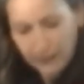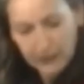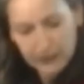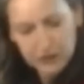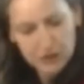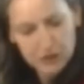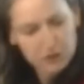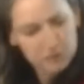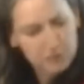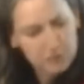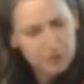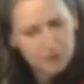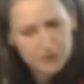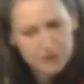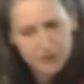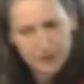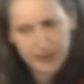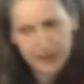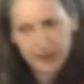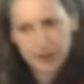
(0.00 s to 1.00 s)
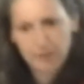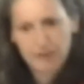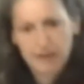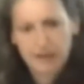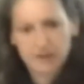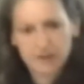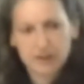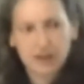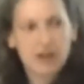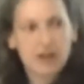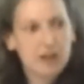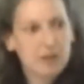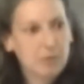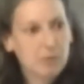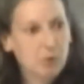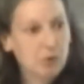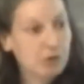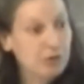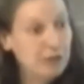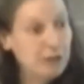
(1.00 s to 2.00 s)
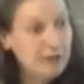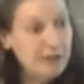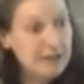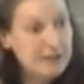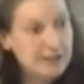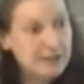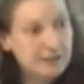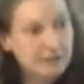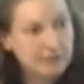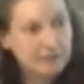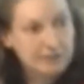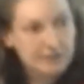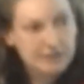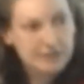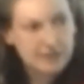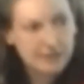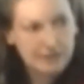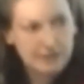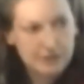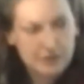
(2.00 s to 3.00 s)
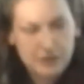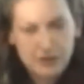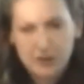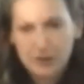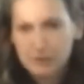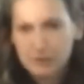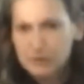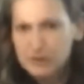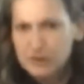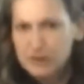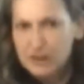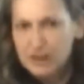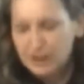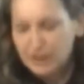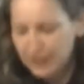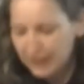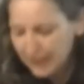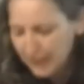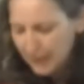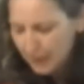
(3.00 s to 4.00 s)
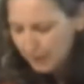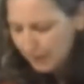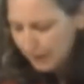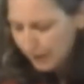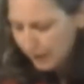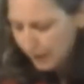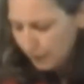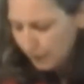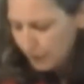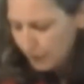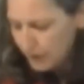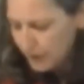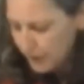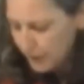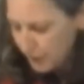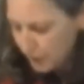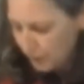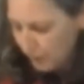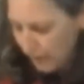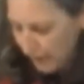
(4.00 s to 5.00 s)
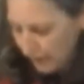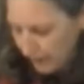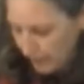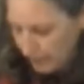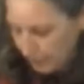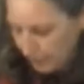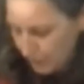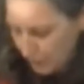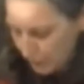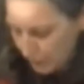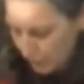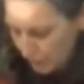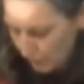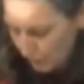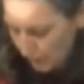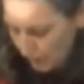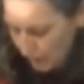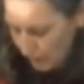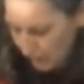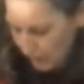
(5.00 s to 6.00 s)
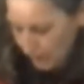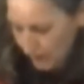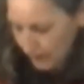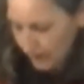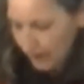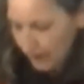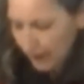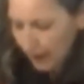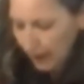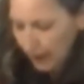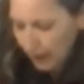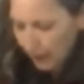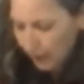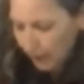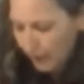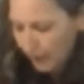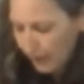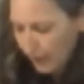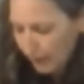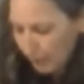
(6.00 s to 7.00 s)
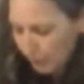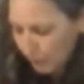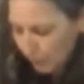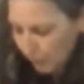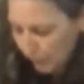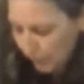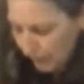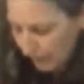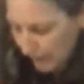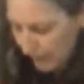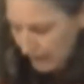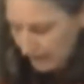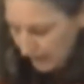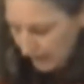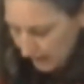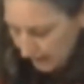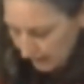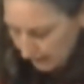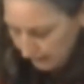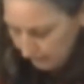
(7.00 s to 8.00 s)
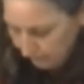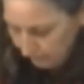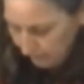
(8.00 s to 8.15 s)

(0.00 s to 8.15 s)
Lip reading: So to move to think about more theoretical concerns. So that was thinking about kind of research methods, research questions. Thinking more theoretically.